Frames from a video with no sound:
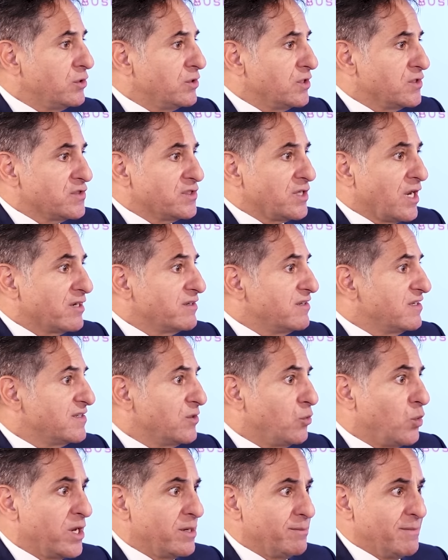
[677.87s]
You can start as
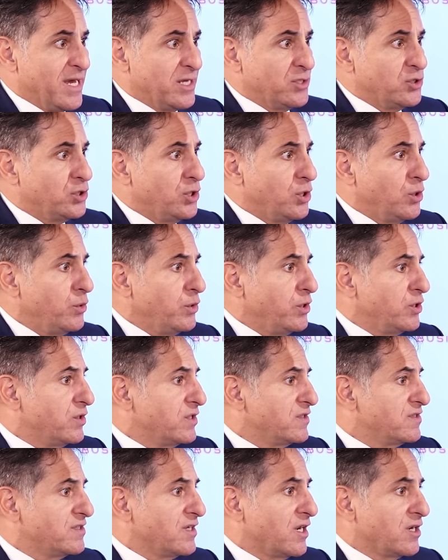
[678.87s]
a one-man show. You
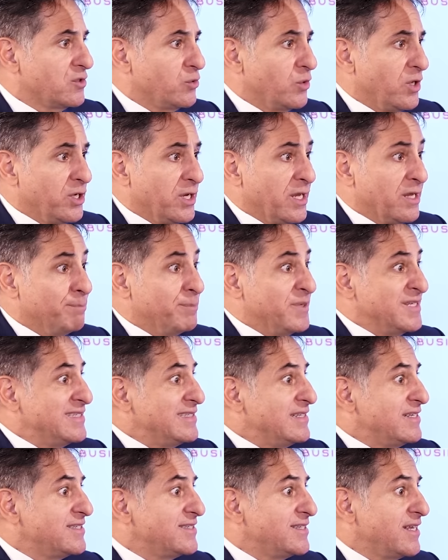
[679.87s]
can start in a
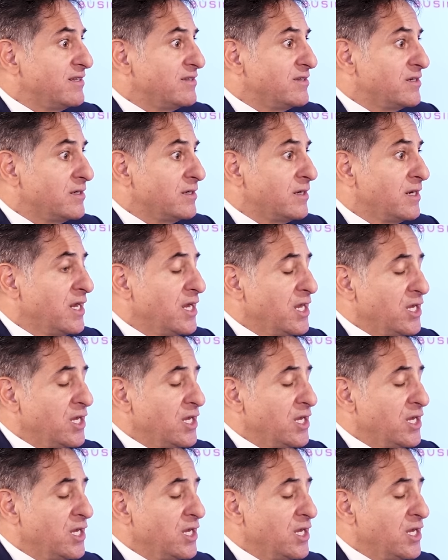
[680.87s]
business center.